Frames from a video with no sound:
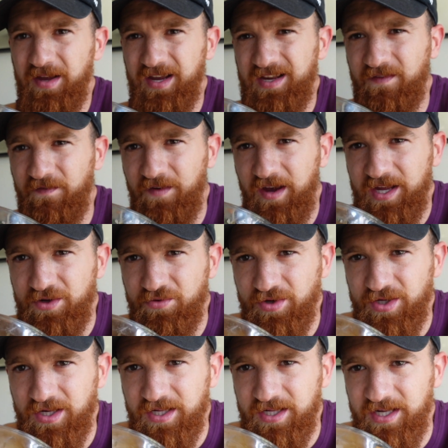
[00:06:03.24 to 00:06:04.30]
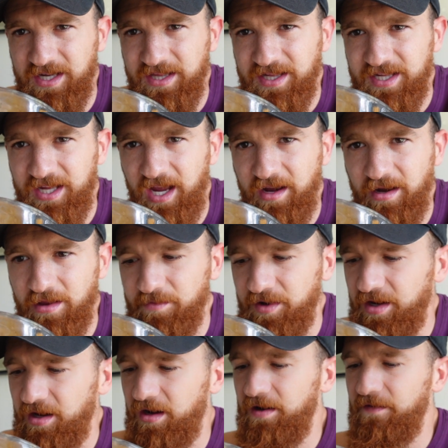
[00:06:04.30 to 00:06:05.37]
mixed veg, which is insane at the
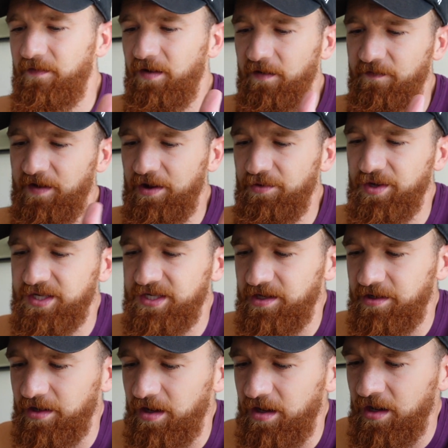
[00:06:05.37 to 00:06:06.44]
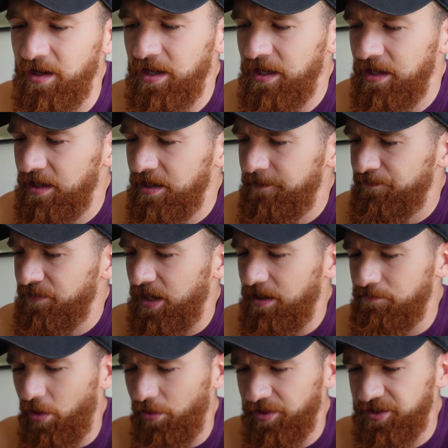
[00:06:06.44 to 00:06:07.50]
minute. I found this
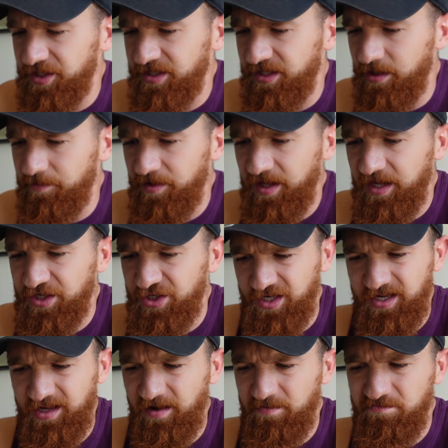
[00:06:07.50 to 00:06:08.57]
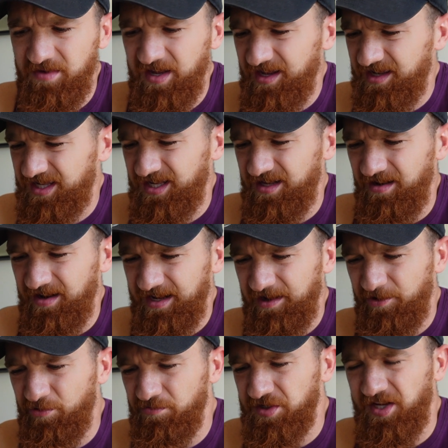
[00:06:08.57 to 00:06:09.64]
in Morrison's at the minute. It's just like a mix, like
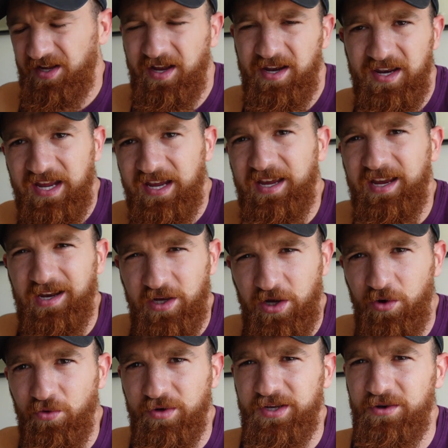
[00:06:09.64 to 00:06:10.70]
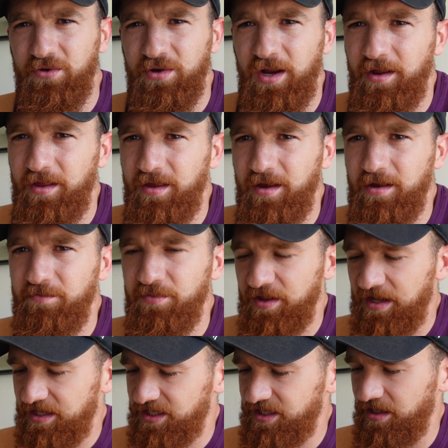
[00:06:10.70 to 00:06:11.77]
almost like a naked coleslaw kind of thing, but
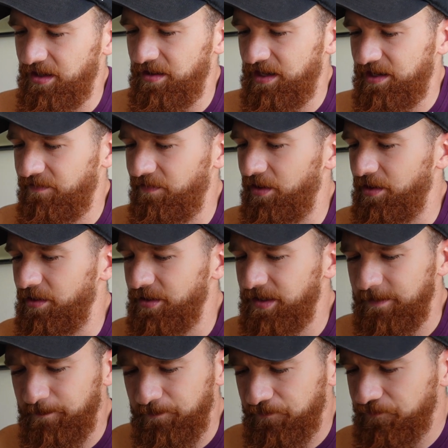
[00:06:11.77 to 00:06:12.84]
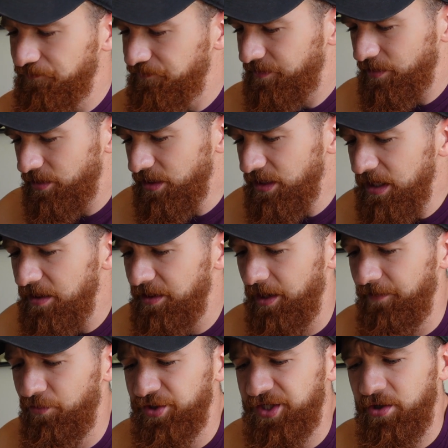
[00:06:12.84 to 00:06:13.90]
that's very good. And
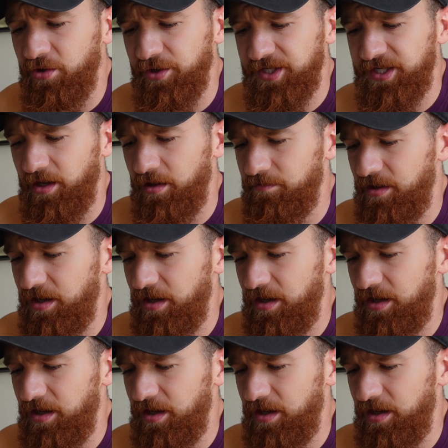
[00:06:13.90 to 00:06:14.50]
I've also got some